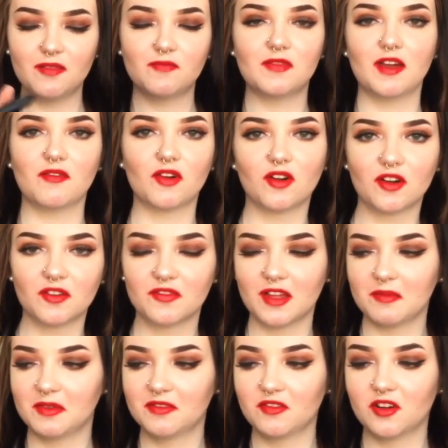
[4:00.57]
I've never heard of
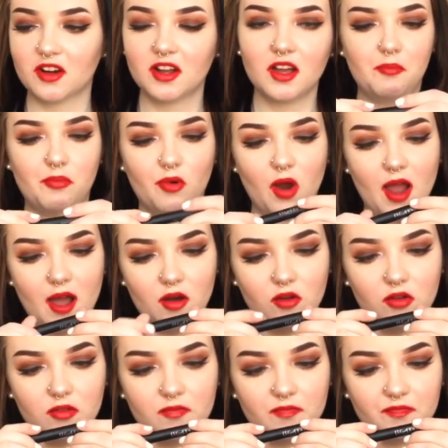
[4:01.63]
that before.
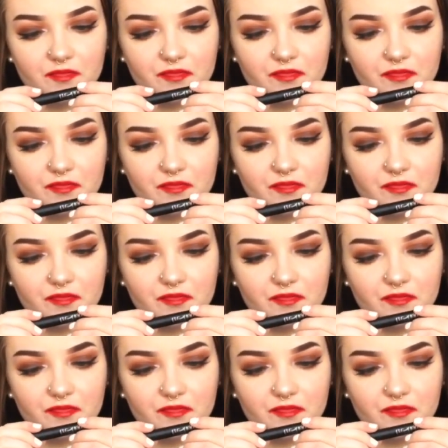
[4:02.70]
Brow